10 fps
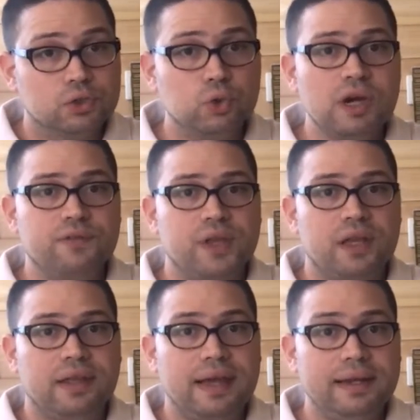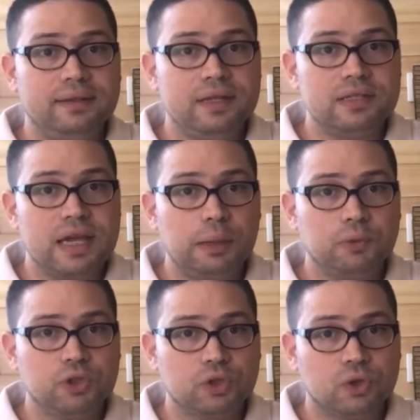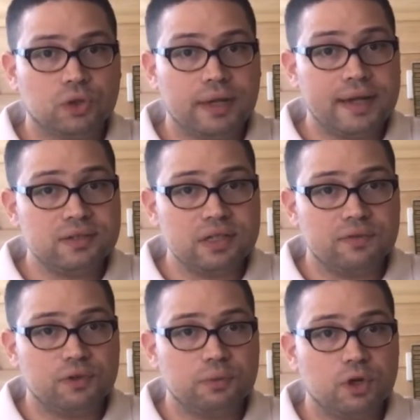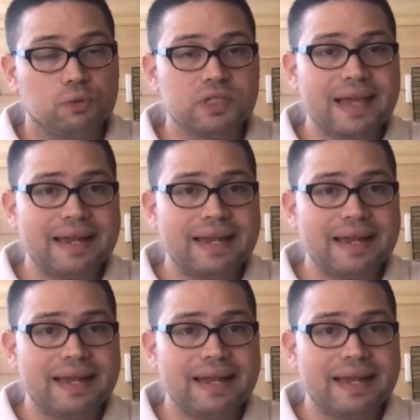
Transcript: Two infrared L E Ds help control your A C from almost